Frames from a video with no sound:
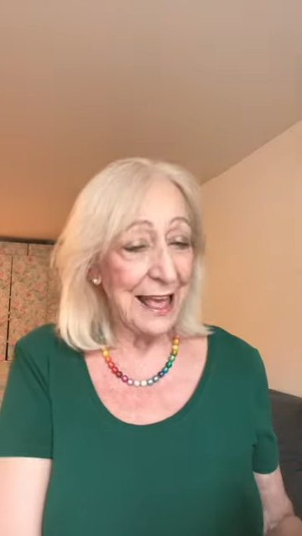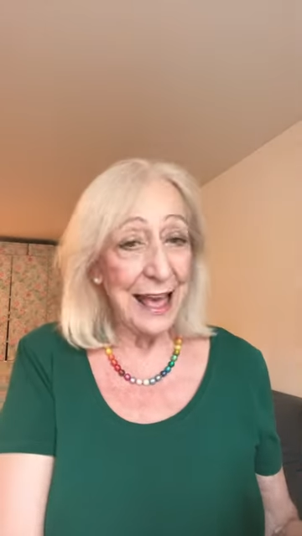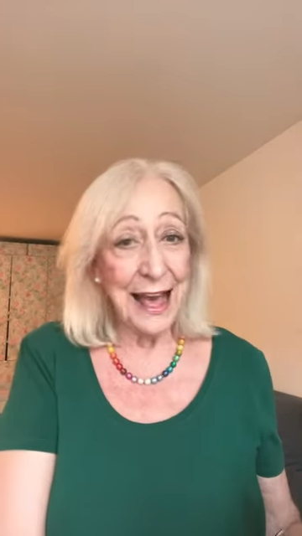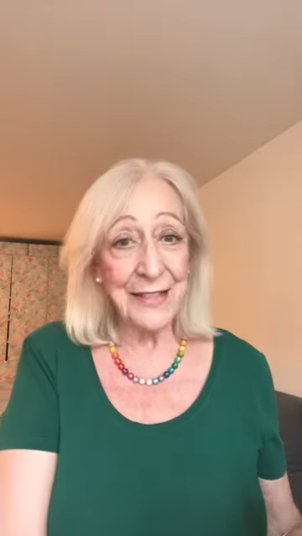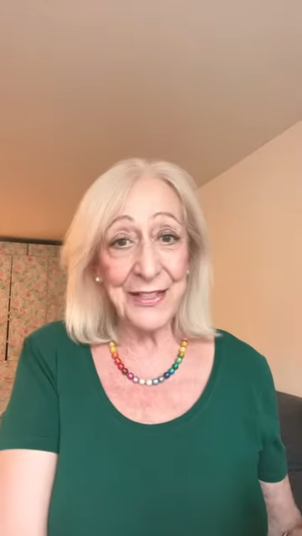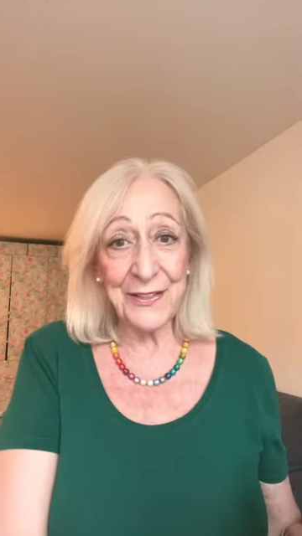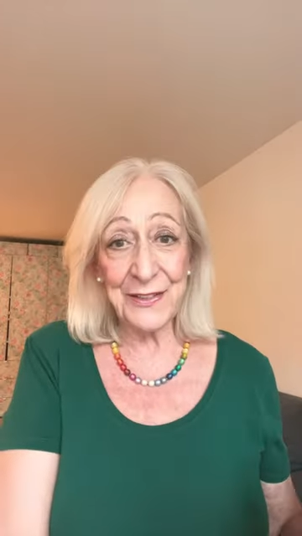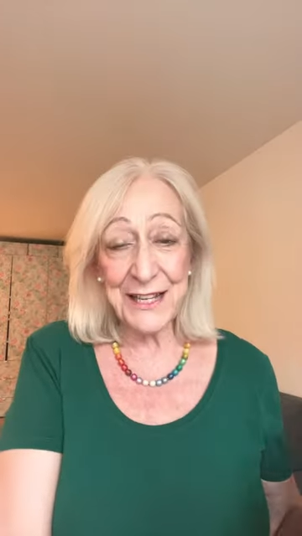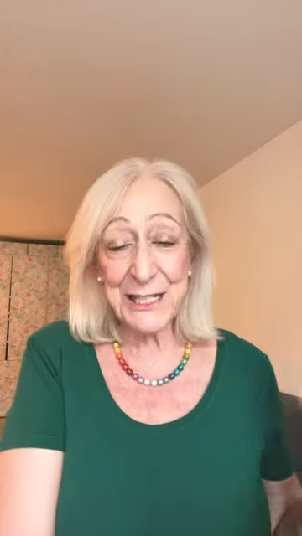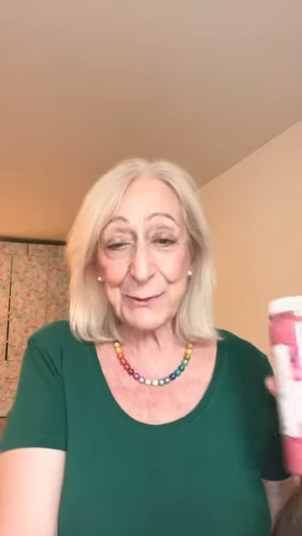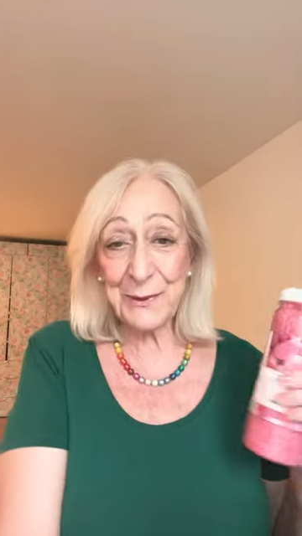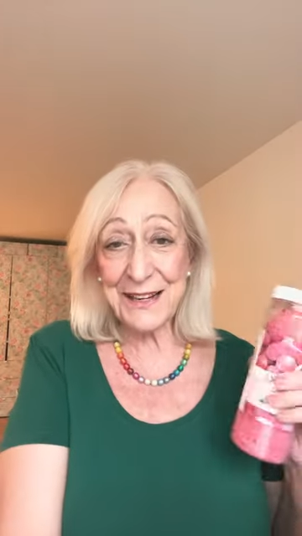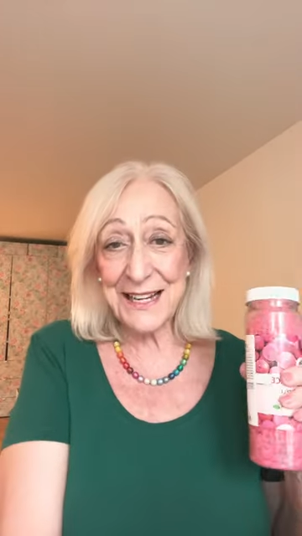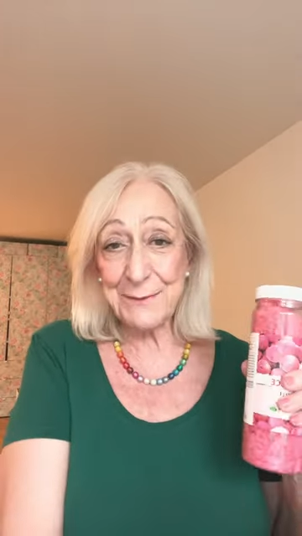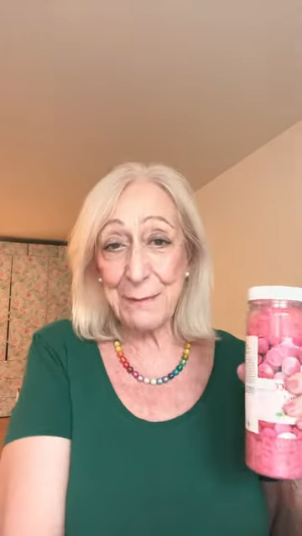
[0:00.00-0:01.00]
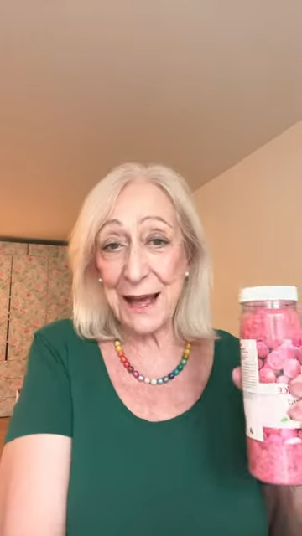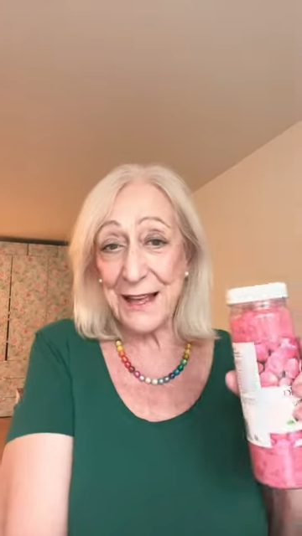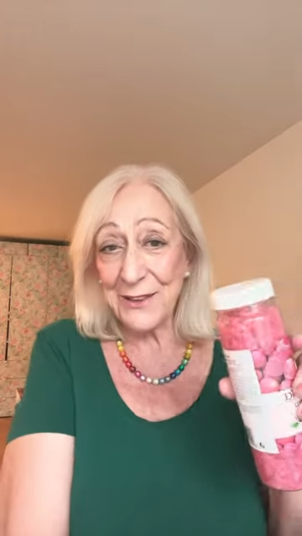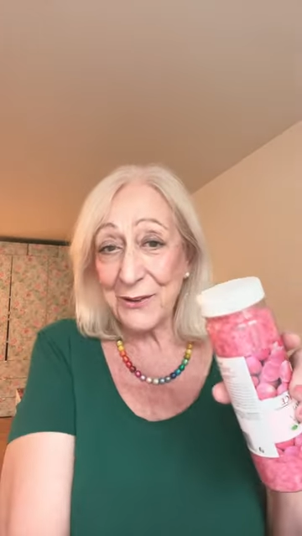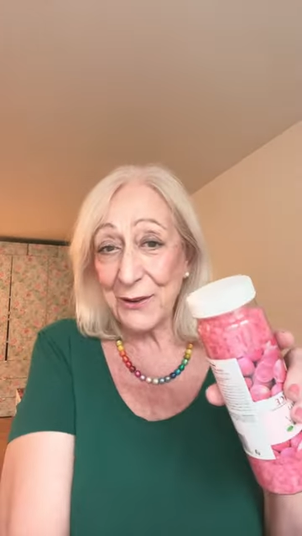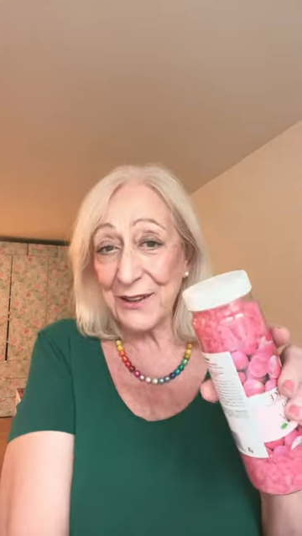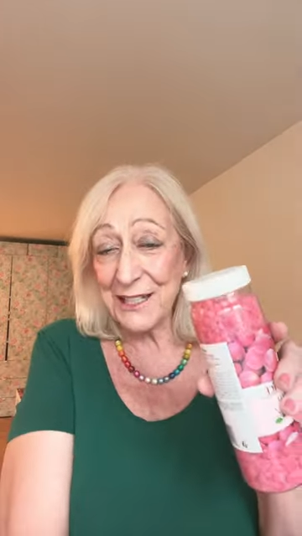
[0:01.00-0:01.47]
And then this one is
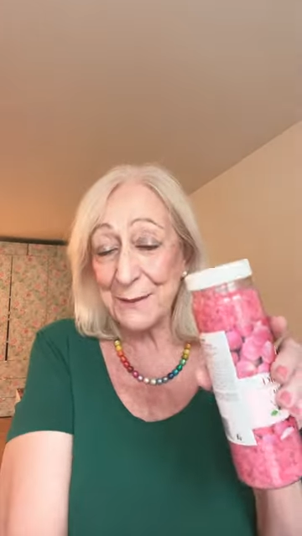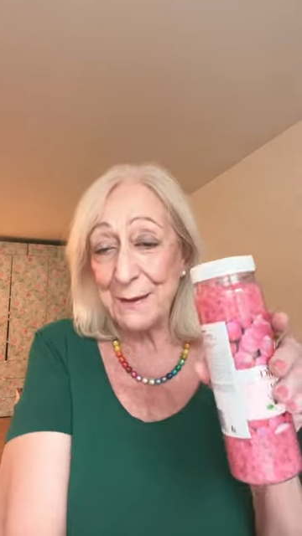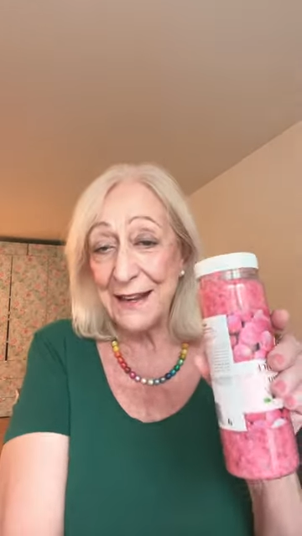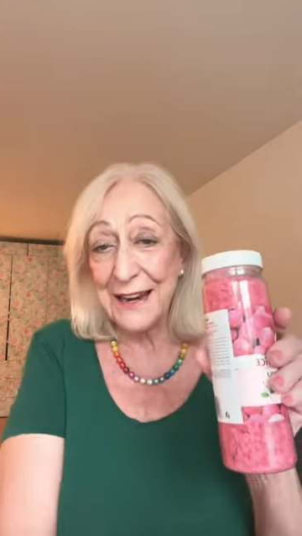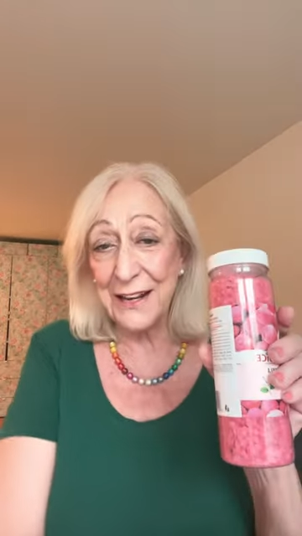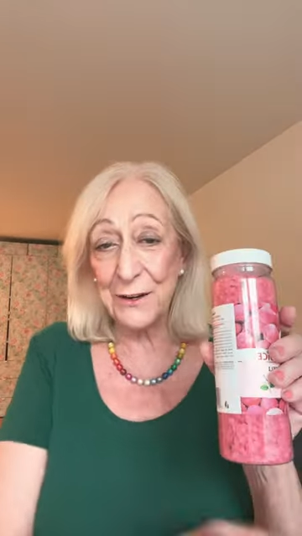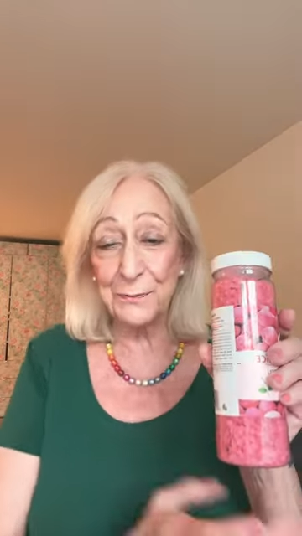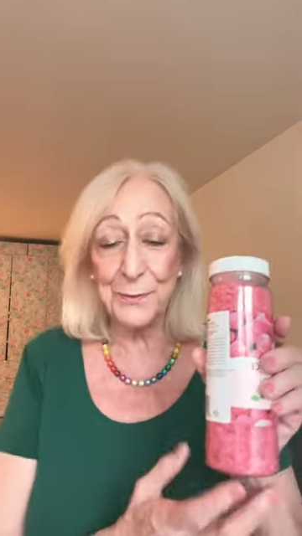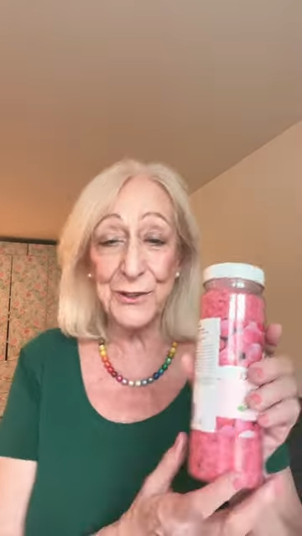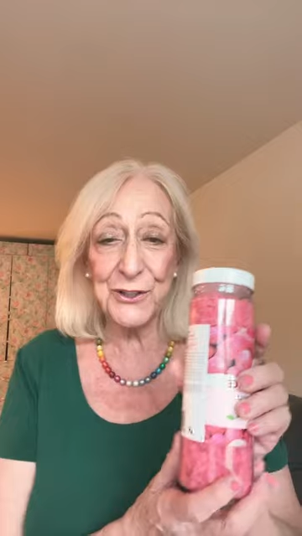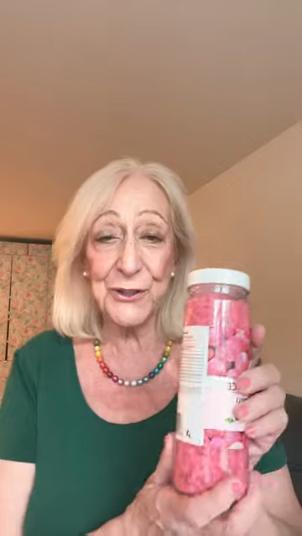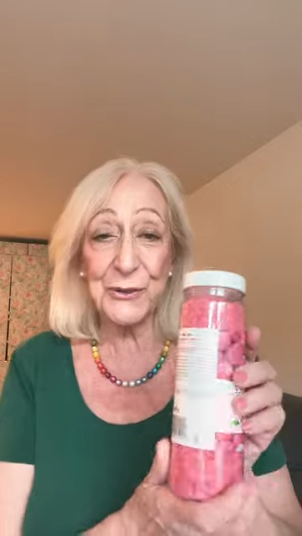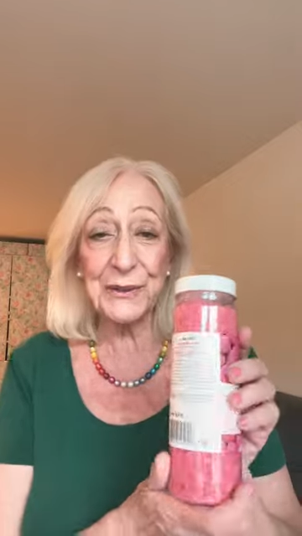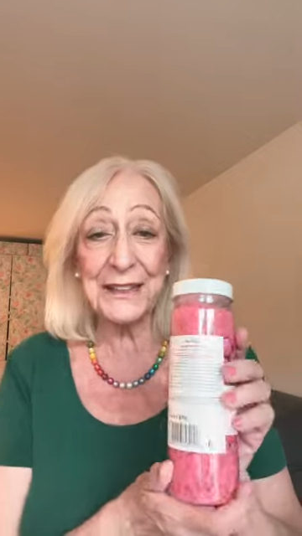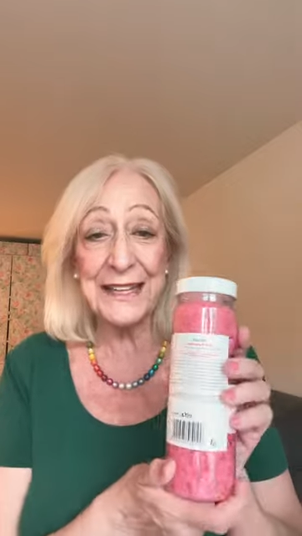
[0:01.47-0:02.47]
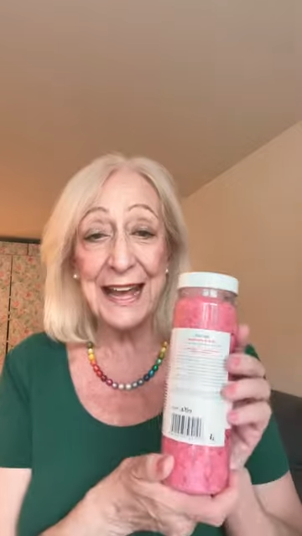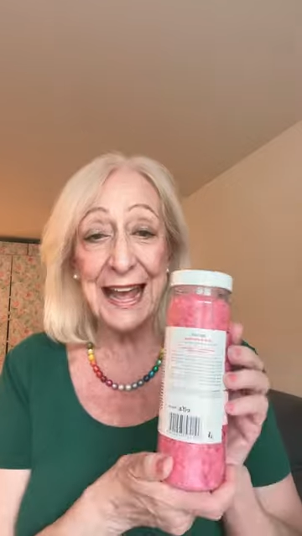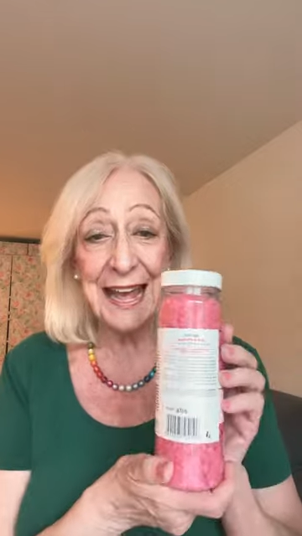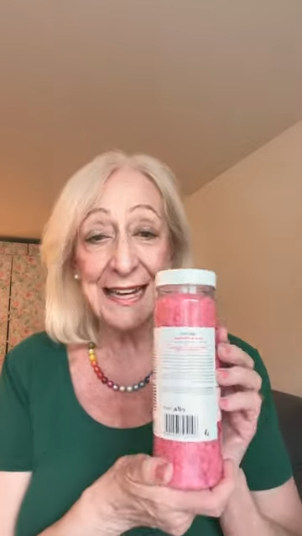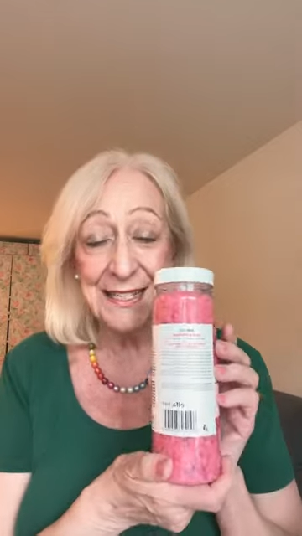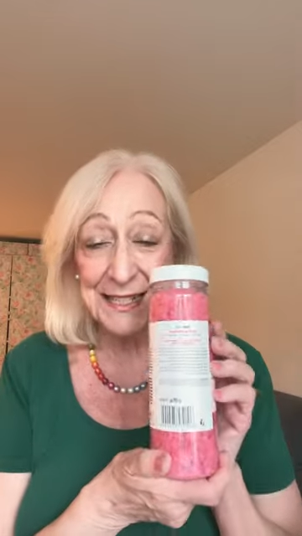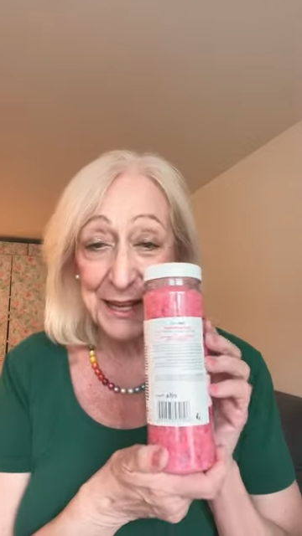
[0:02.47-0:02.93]
bath oils made out of patchouli
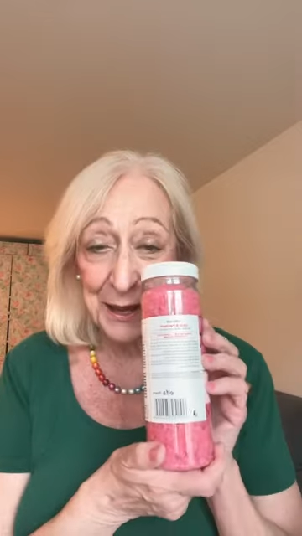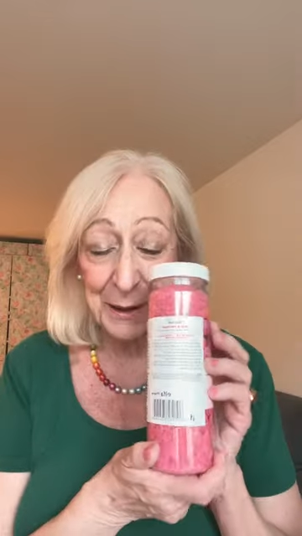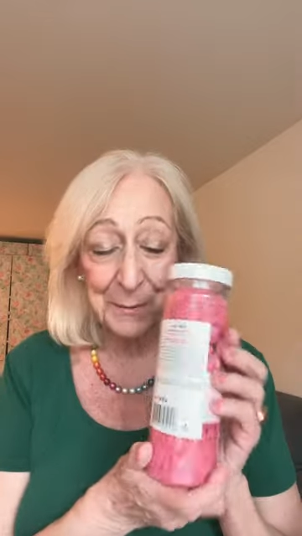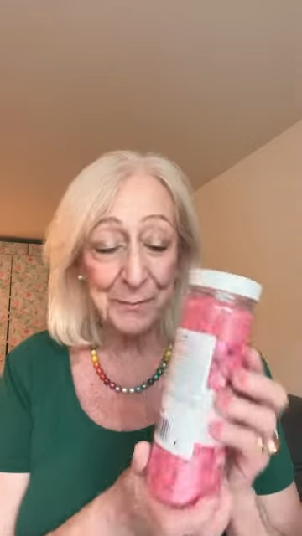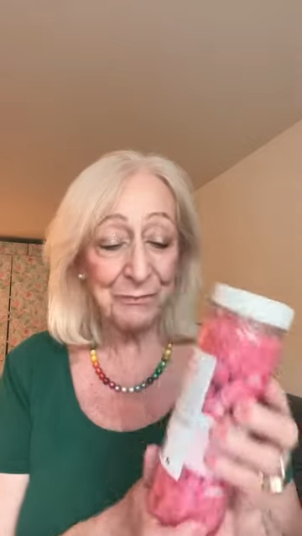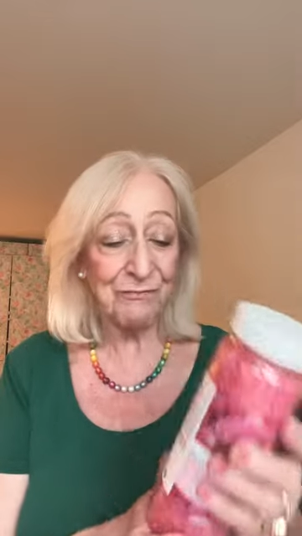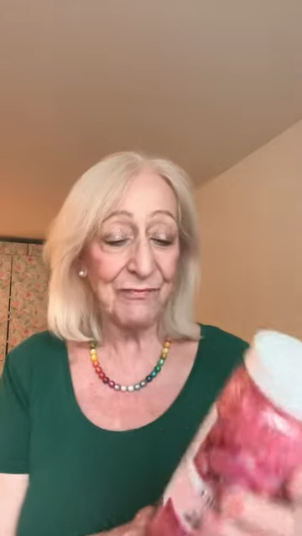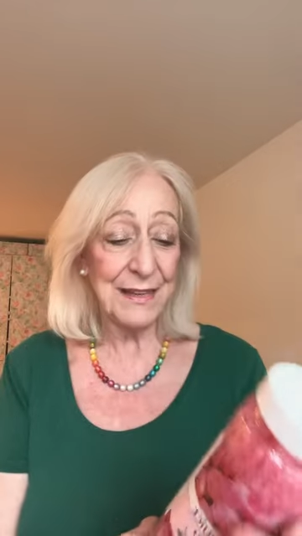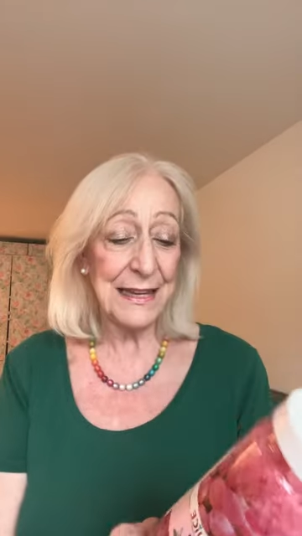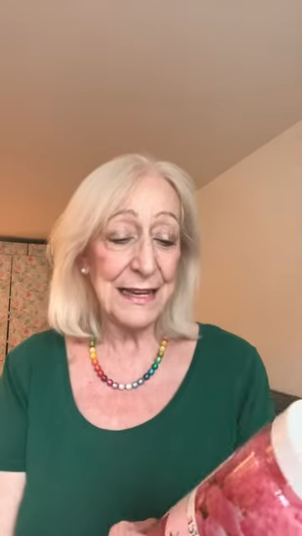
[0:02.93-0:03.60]
and, um,